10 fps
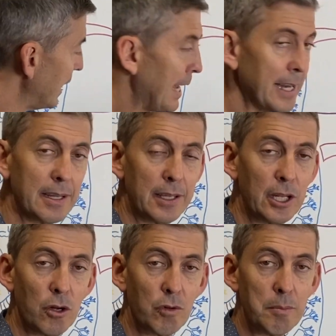and,
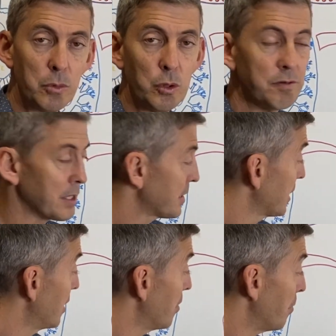you know, removes
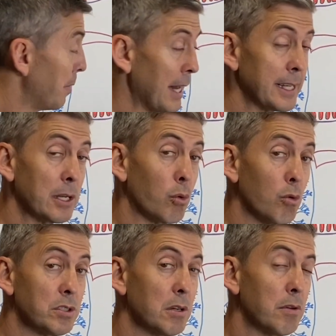it. But it
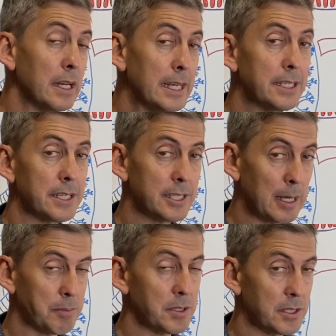also releases
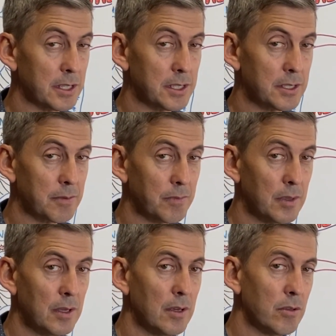substances.
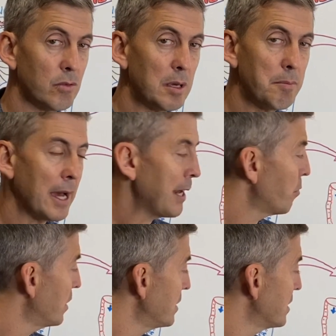Three
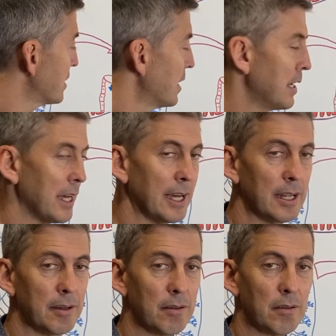main ones,
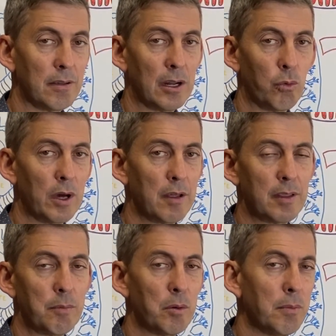and you know, one of
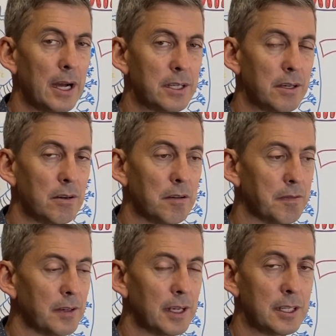them you might hear
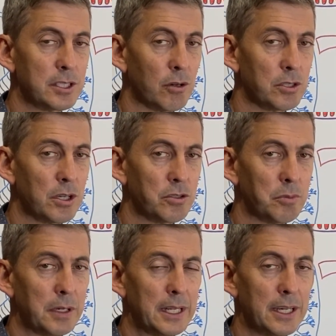of and on
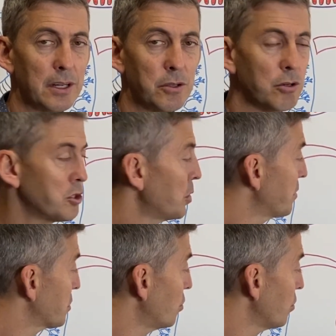social media and
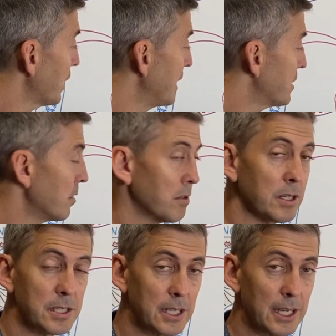YouTube is called
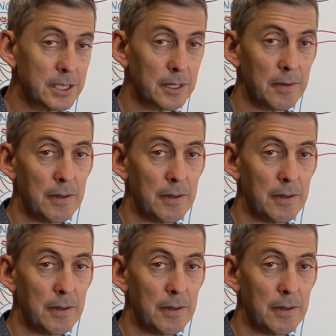interleukin-6.